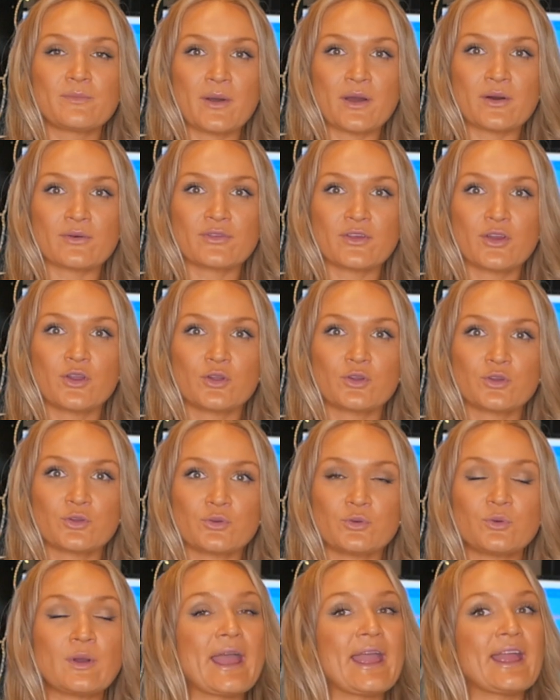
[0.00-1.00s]
both
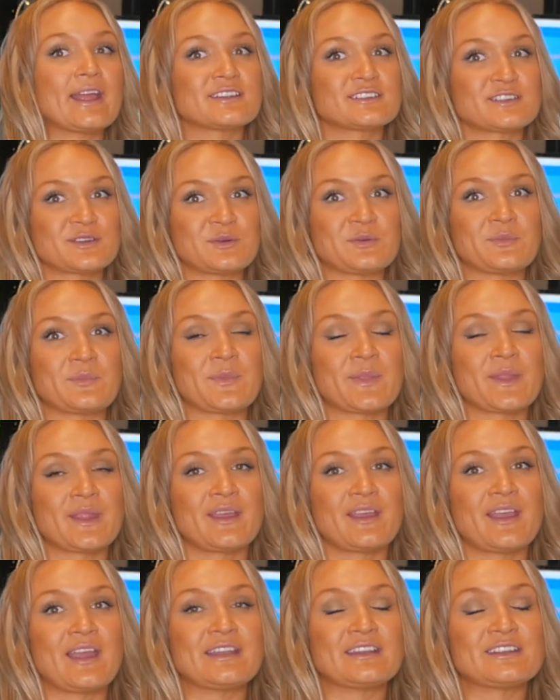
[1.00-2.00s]
who and whom?
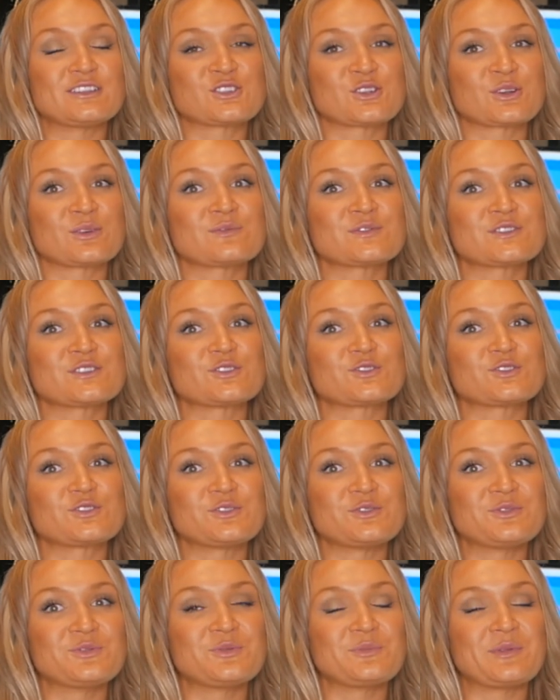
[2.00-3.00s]
and it serves
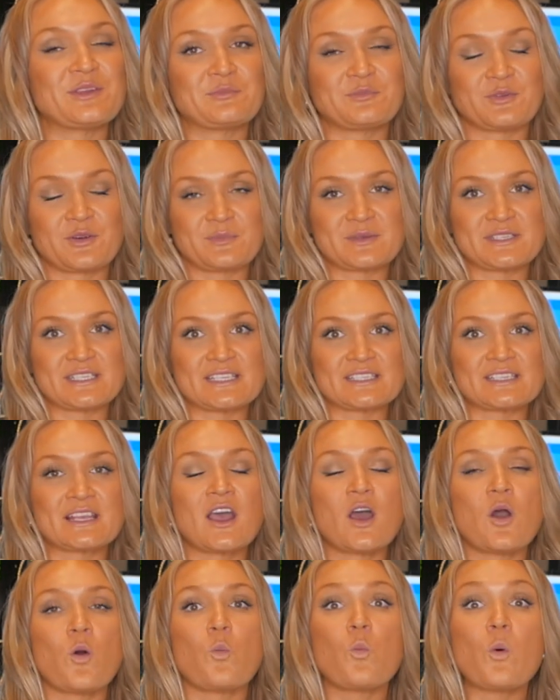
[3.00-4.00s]
two main purposes.
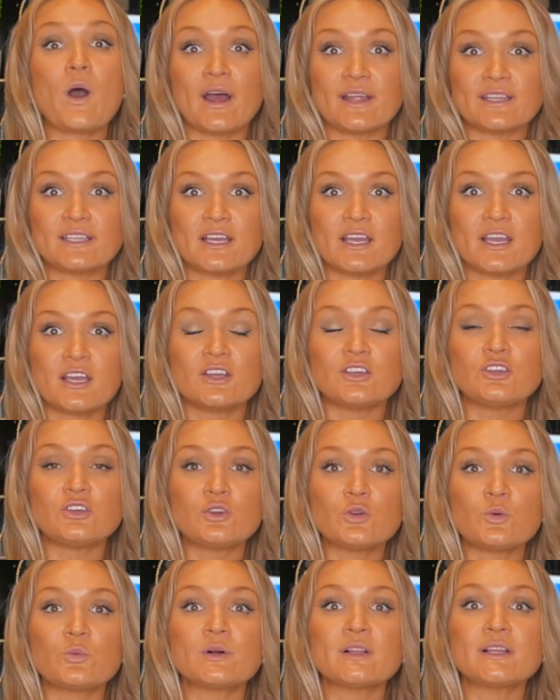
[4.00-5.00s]
One,
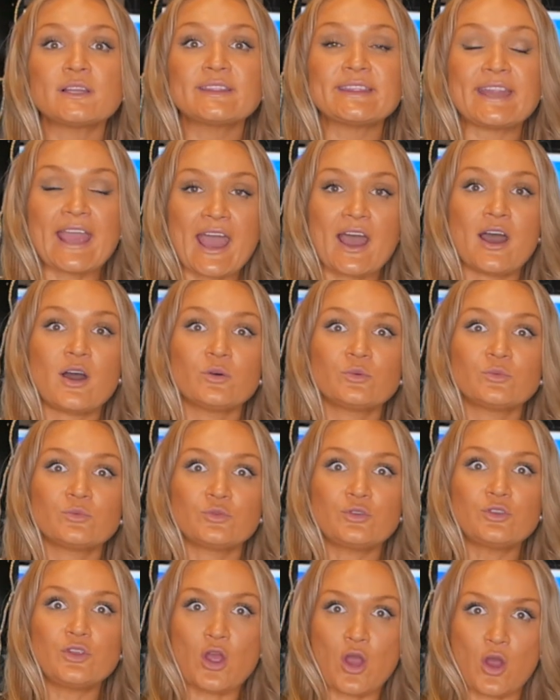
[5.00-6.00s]
you will now
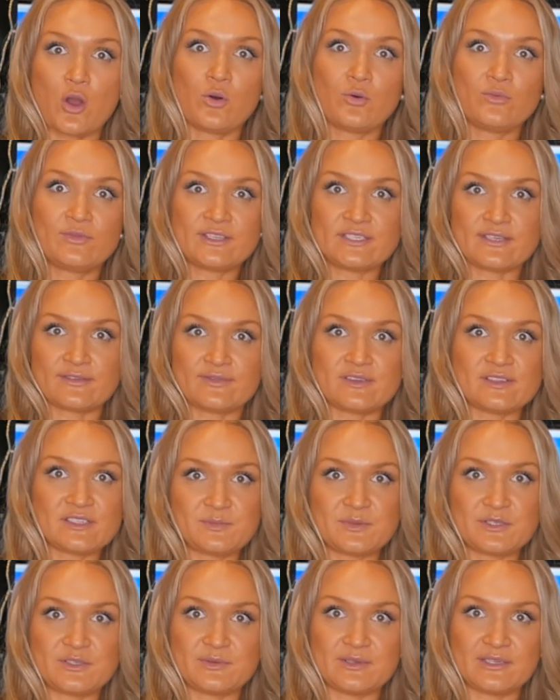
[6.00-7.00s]
know the difference
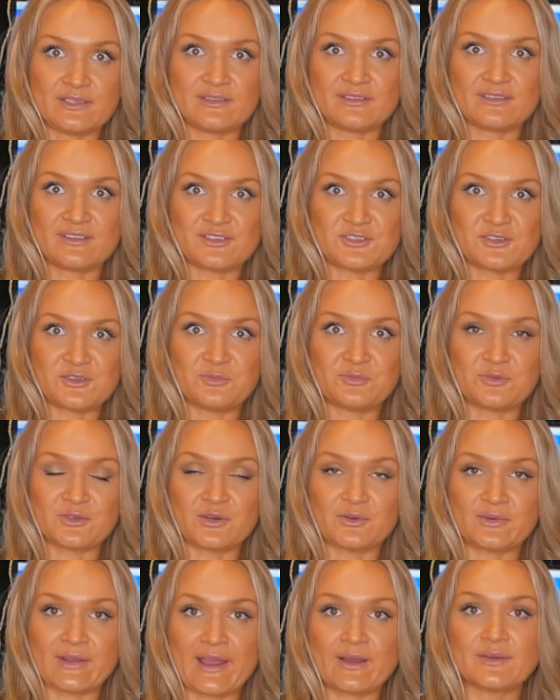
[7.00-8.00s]
between the two
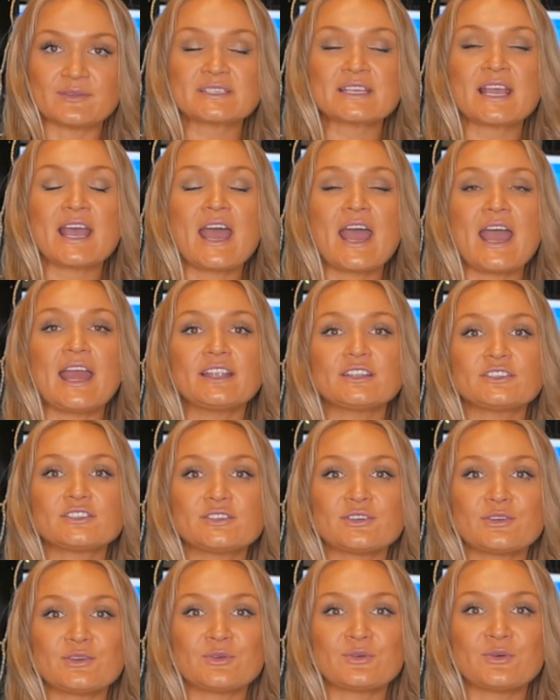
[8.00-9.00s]
pronouns, and
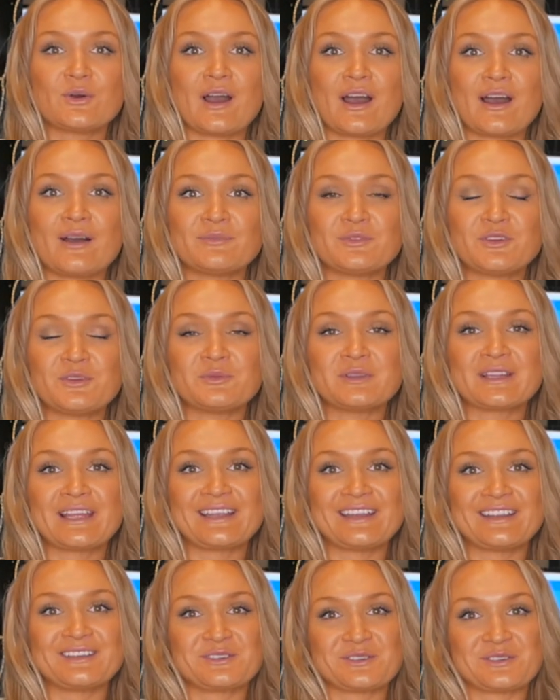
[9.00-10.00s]
two, um, you will
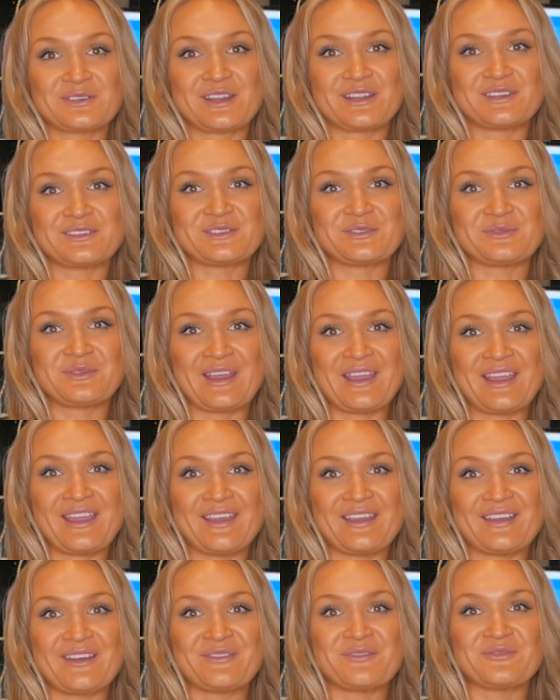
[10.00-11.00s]
get entered into
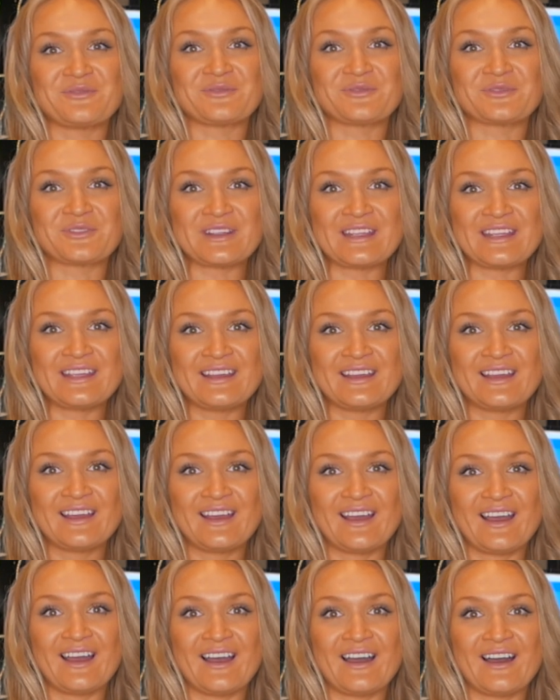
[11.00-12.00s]
a free
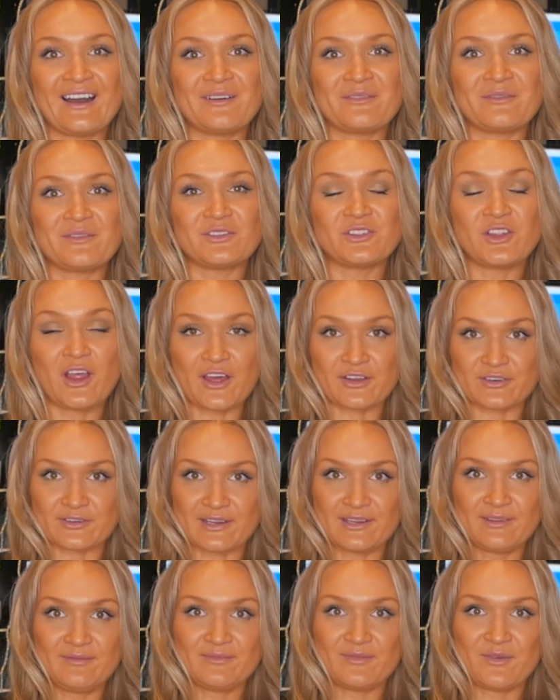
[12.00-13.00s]
um,
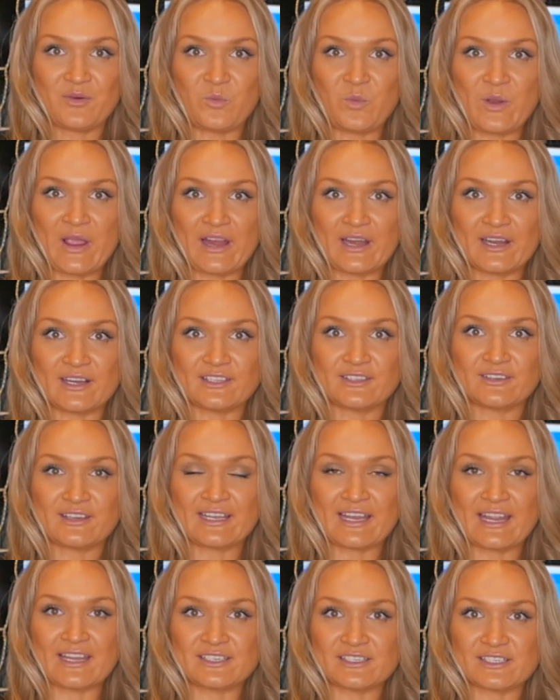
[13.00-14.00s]
lottery where you
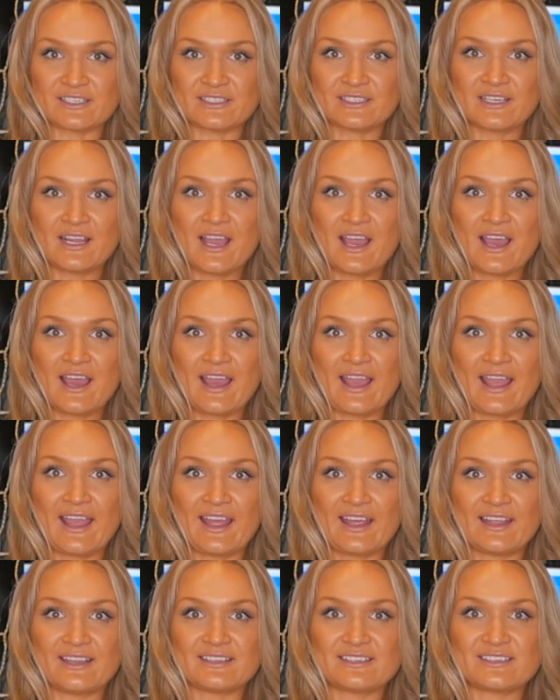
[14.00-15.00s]
get entered
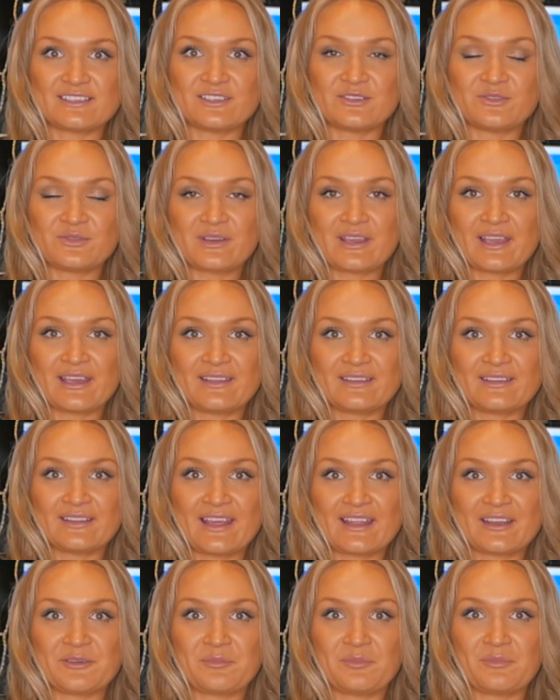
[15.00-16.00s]
and you can
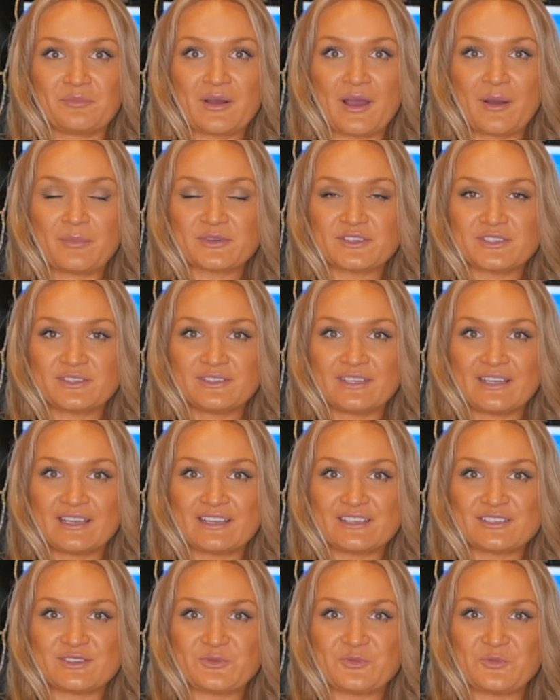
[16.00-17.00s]
get an
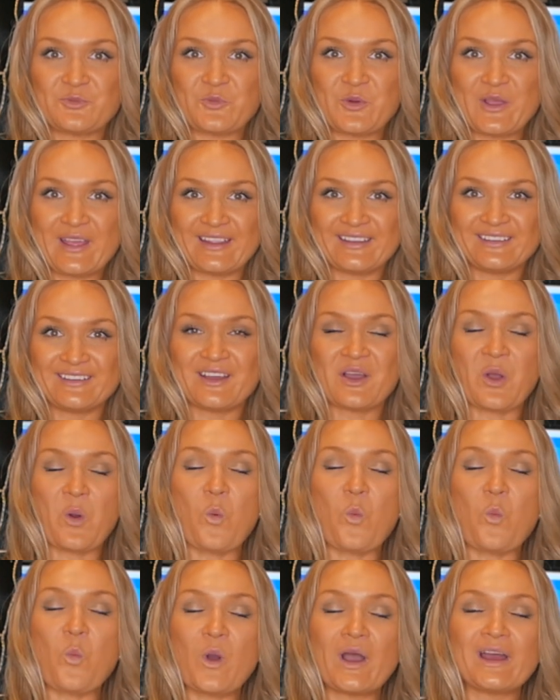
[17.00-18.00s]
opportunity to win
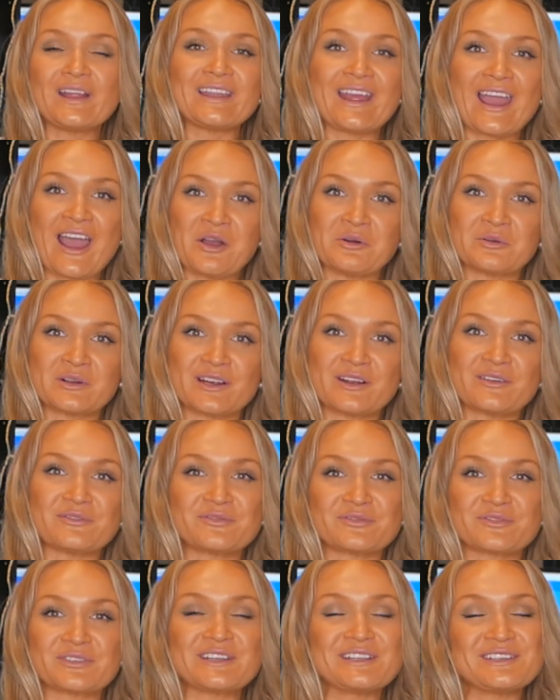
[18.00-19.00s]
one hour of
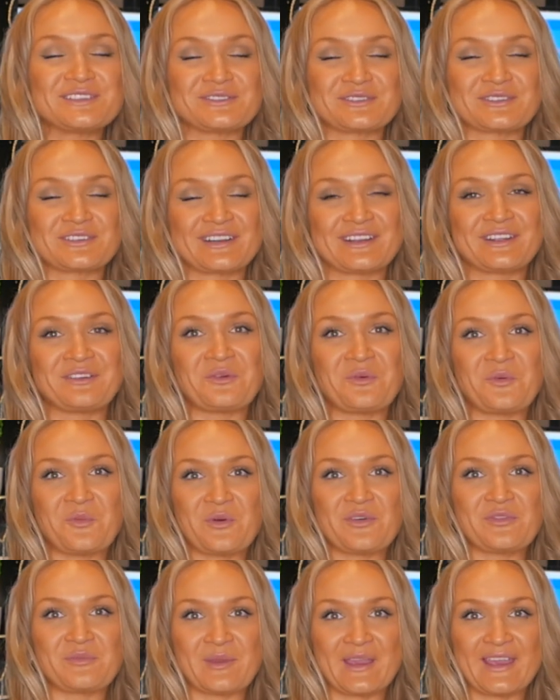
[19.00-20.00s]
free tutoring
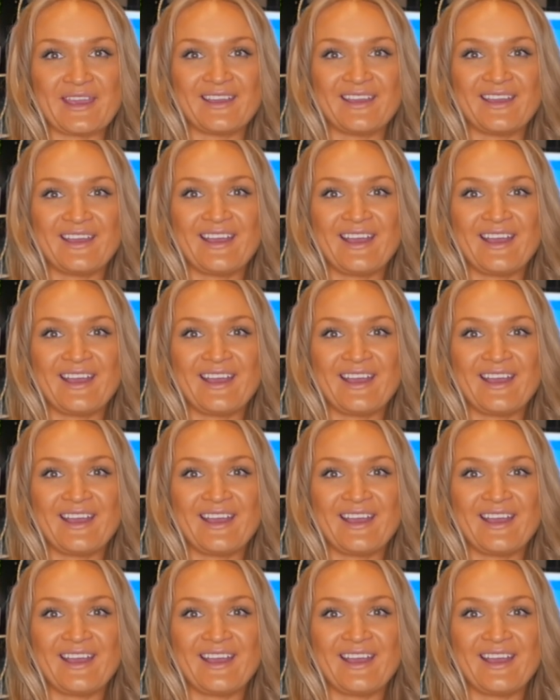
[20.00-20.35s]
with me.